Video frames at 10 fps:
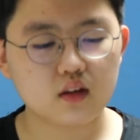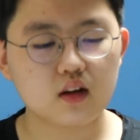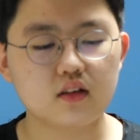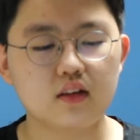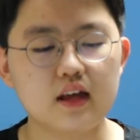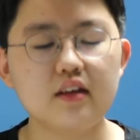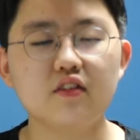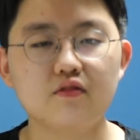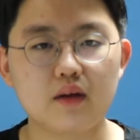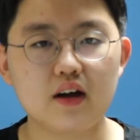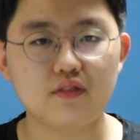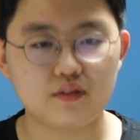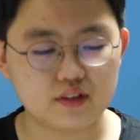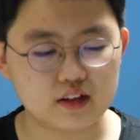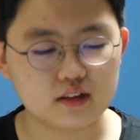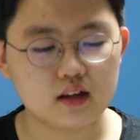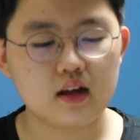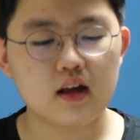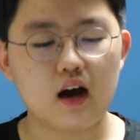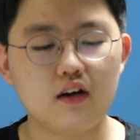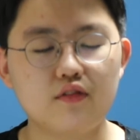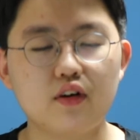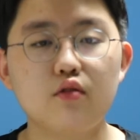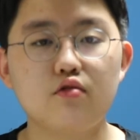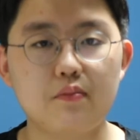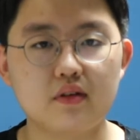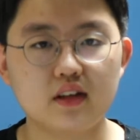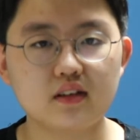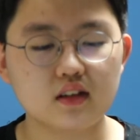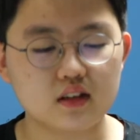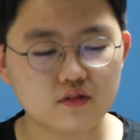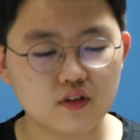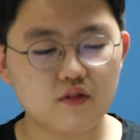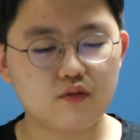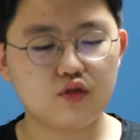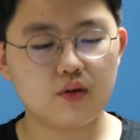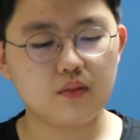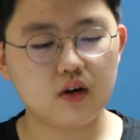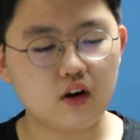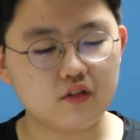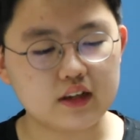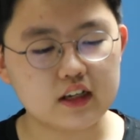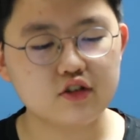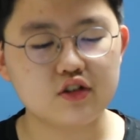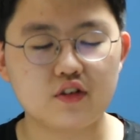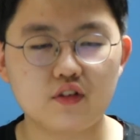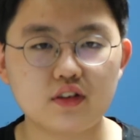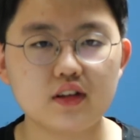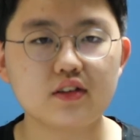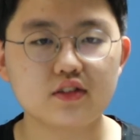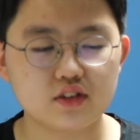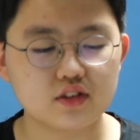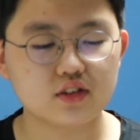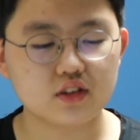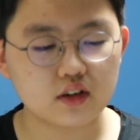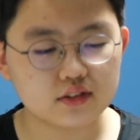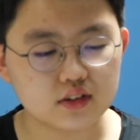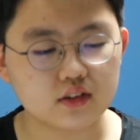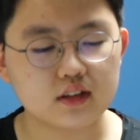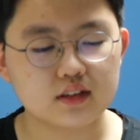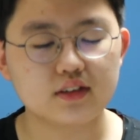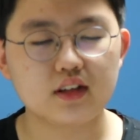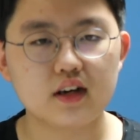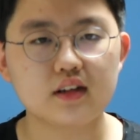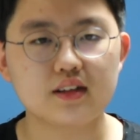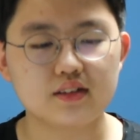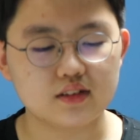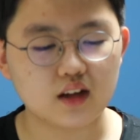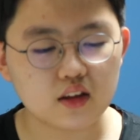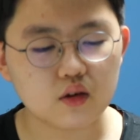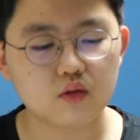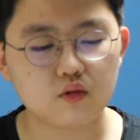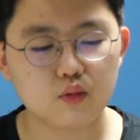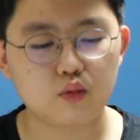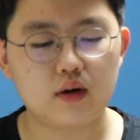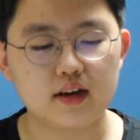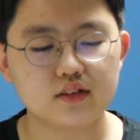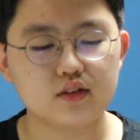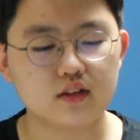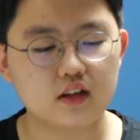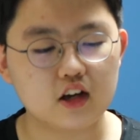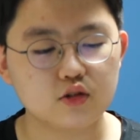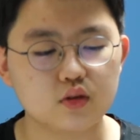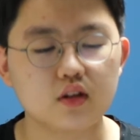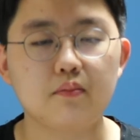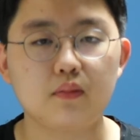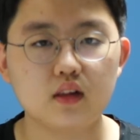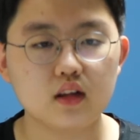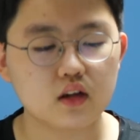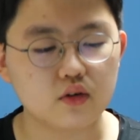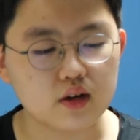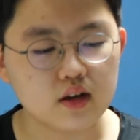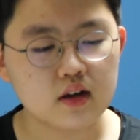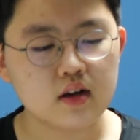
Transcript: On the date of May 15th, however, representatives of each university students' council decided it's not wise to clash with the military